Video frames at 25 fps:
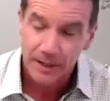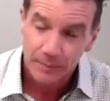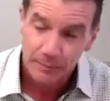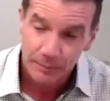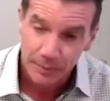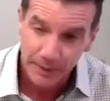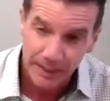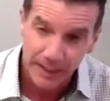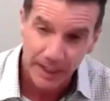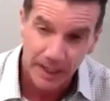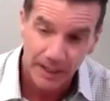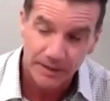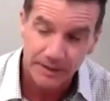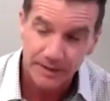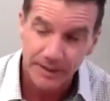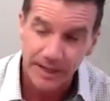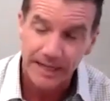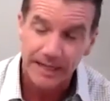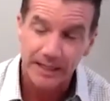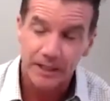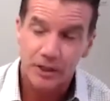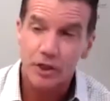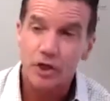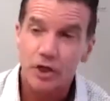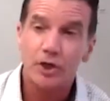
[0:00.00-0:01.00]
because
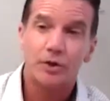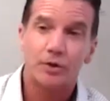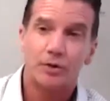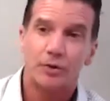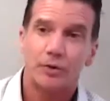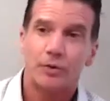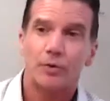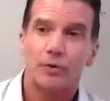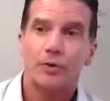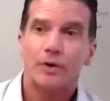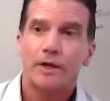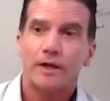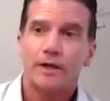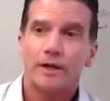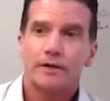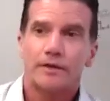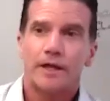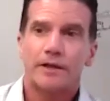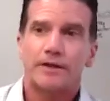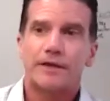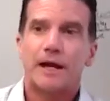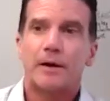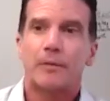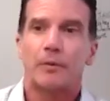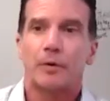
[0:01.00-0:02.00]
they knew
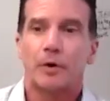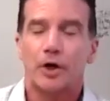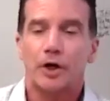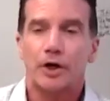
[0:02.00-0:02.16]
that they were